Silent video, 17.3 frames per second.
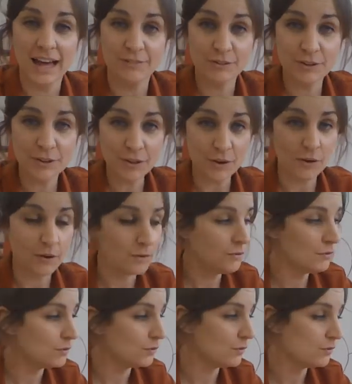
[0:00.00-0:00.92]
Have a
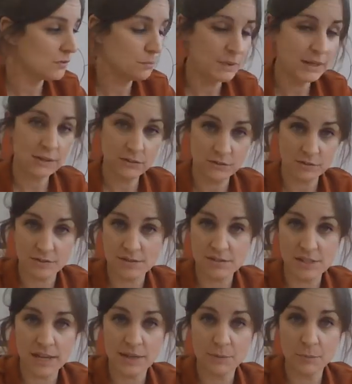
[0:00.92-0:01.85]
go, use the pictures
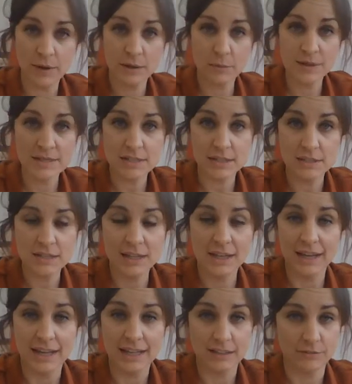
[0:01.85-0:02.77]
the same way we did,
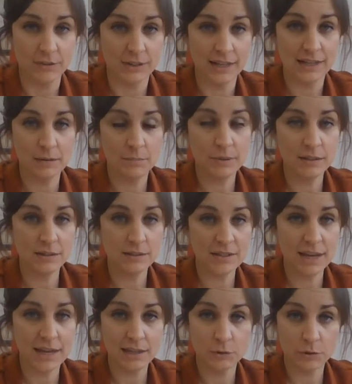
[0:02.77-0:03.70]
and if you get a bit
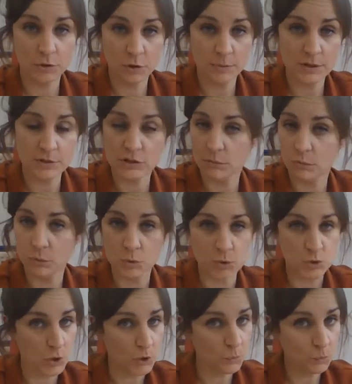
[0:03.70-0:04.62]
tangled or a bit
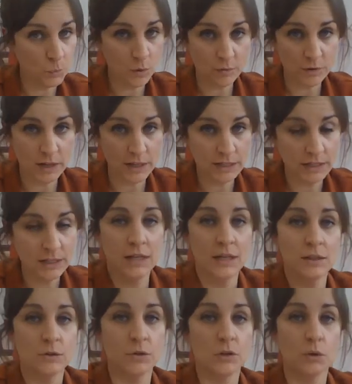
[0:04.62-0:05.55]
jumbled, don't worry.
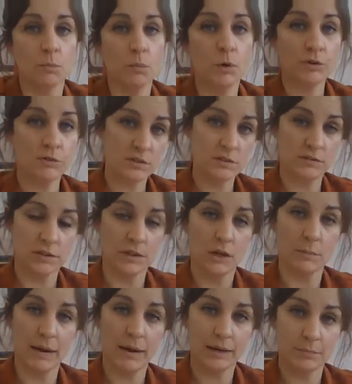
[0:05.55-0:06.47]
You can watch this
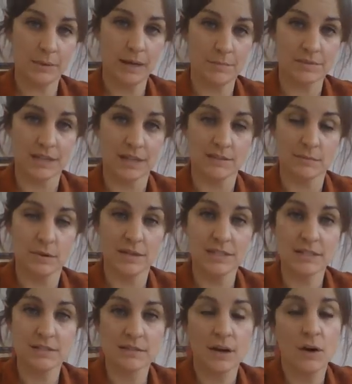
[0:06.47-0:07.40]
video back perhaps to get some
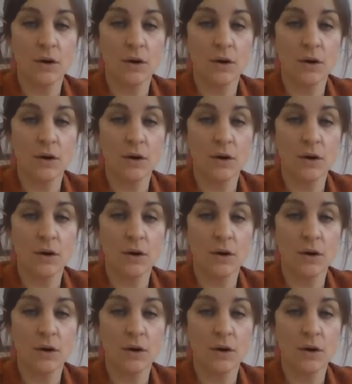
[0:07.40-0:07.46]
ideas,